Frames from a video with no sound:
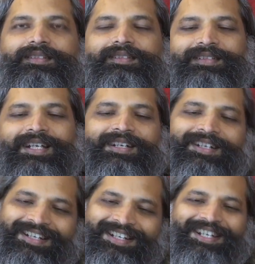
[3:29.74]

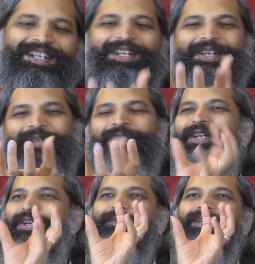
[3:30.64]
then you
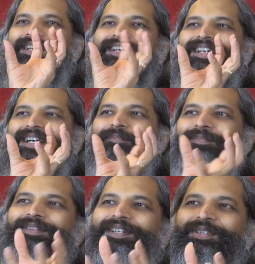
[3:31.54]
cannot be a little
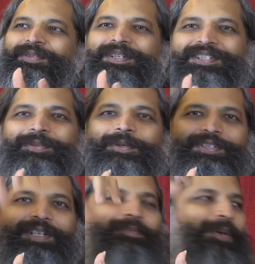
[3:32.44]
cup into which the
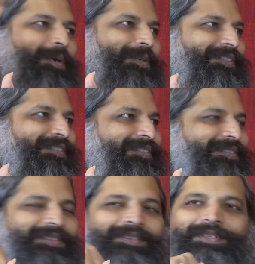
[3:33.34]
ocean
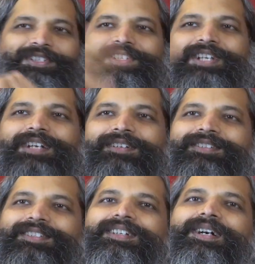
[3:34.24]
pours, which
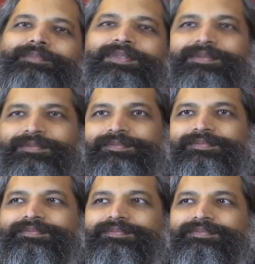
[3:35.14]
shatters the cup.
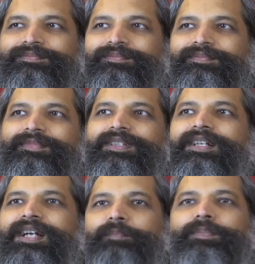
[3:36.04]
The
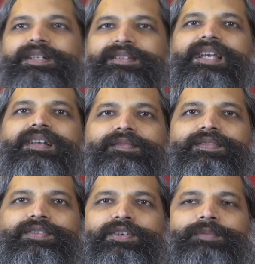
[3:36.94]
cup
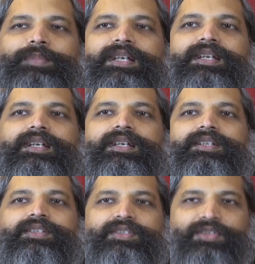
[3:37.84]
itself should be
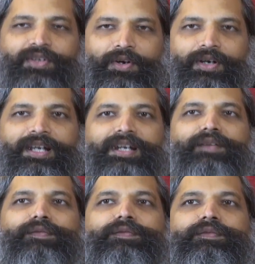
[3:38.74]
strong
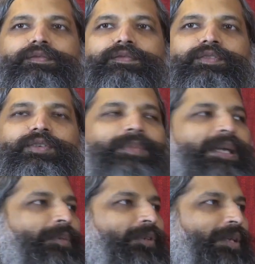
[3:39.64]
enough to
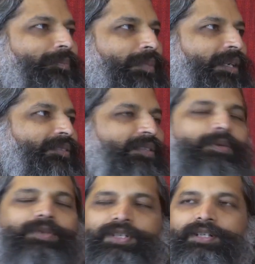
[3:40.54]
be able to embrace the
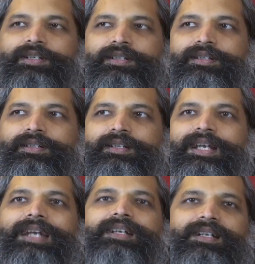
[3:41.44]
ocean
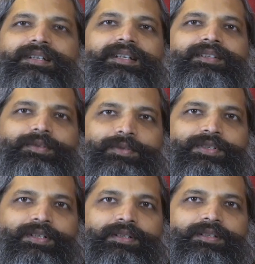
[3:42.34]
and contain the
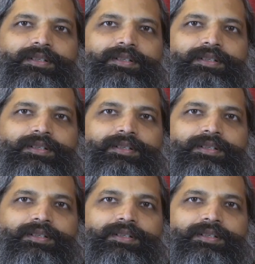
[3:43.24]
ocean,